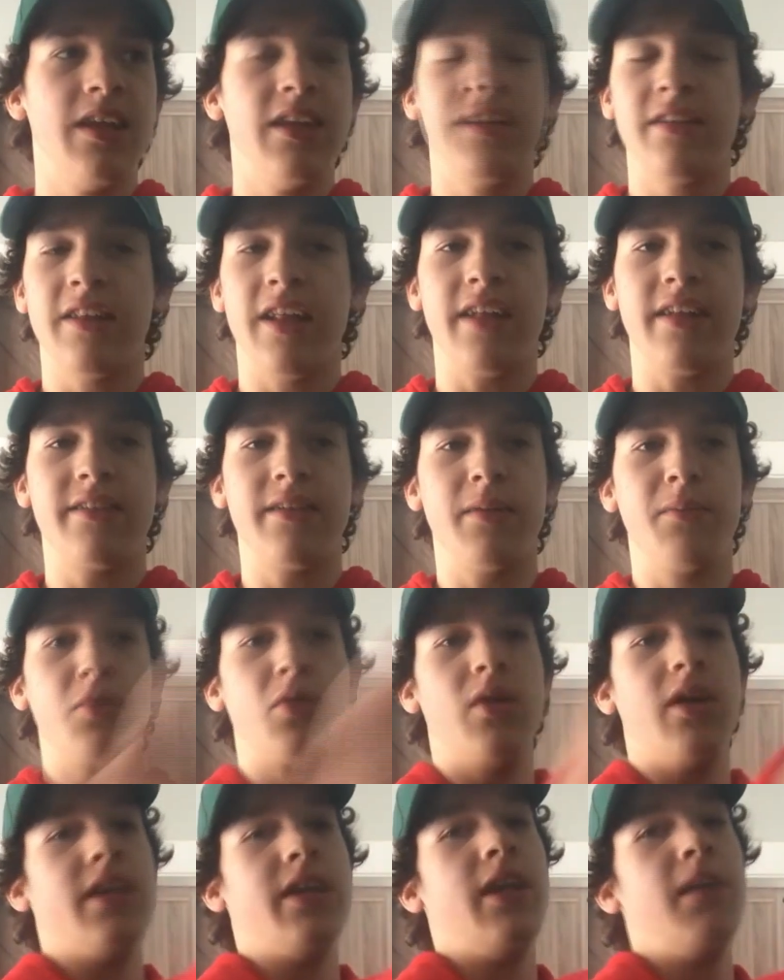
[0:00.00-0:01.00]
So that's number
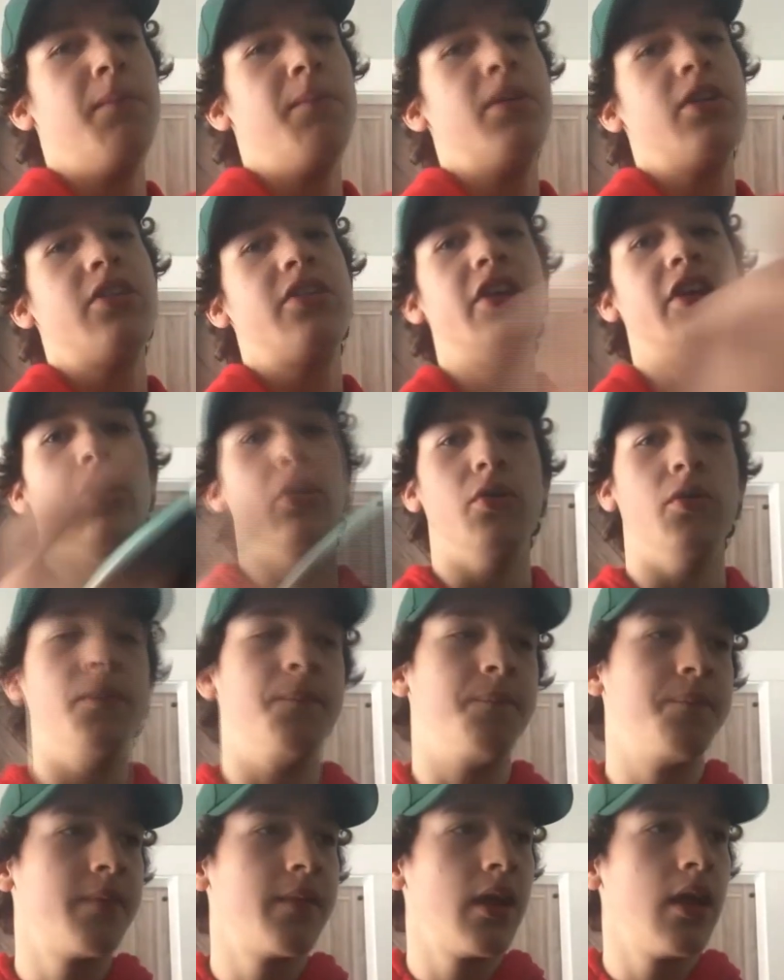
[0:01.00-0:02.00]
one. Number two,
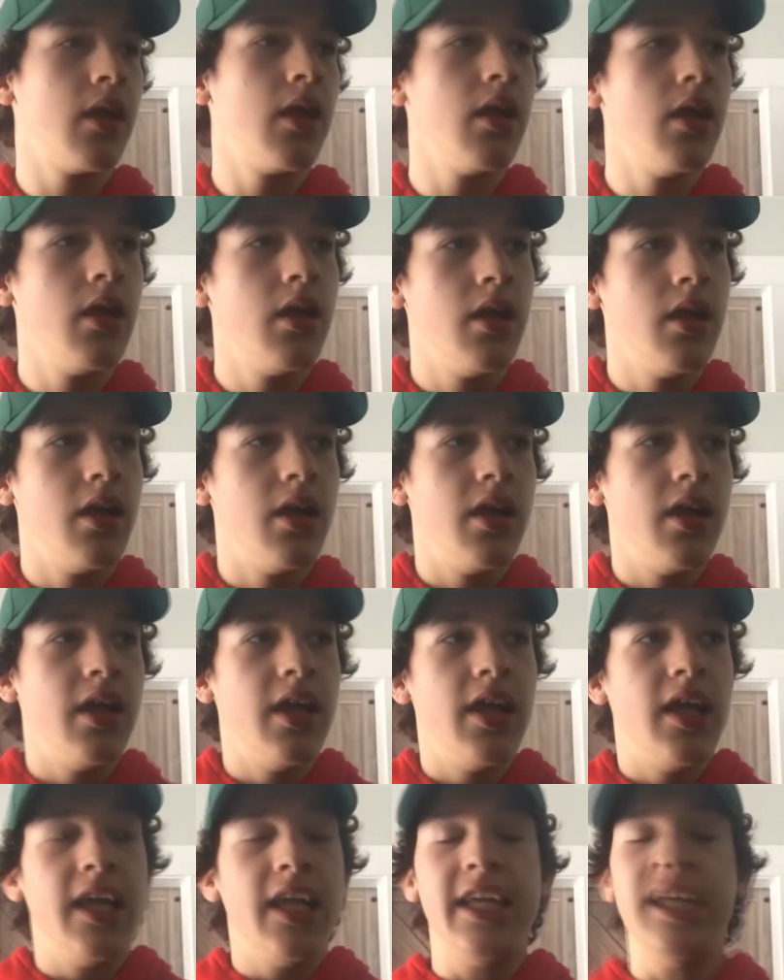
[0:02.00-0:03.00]

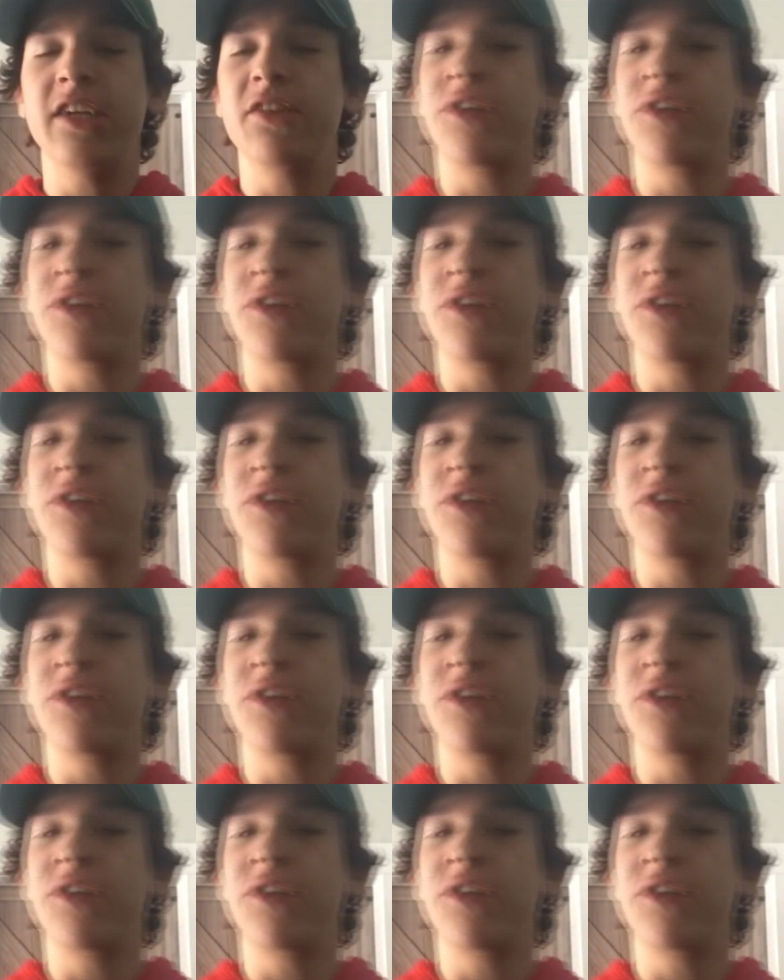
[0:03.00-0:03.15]
he